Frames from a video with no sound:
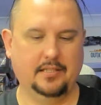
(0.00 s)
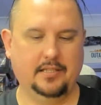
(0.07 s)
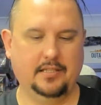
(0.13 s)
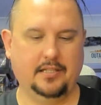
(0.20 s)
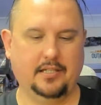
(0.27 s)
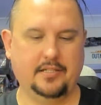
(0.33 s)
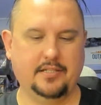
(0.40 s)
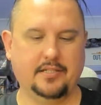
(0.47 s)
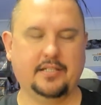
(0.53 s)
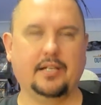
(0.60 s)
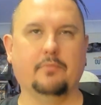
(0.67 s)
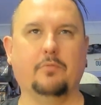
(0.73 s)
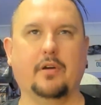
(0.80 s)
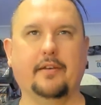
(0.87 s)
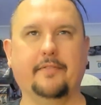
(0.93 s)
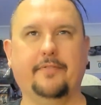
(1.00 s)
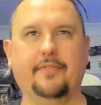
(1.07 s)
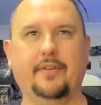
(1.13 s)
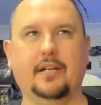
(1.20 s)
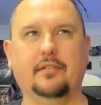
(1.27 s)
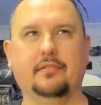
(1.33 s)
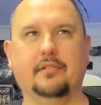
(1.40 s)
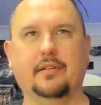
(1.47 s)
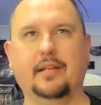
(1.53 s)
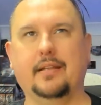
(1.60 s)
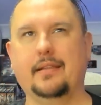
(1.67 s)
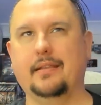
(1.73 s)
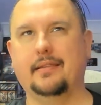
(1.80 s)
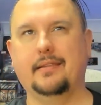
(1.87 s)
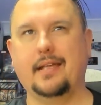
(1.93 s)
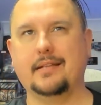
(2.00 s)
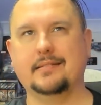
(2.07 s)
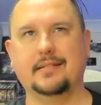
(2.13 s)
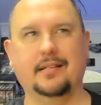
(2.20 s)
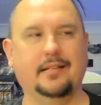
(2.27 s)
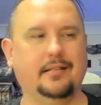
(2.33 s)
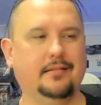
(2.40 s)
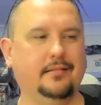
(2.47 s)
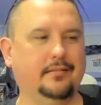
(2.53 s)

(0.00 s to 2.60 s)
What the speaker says: know, just get one figure and then that's it.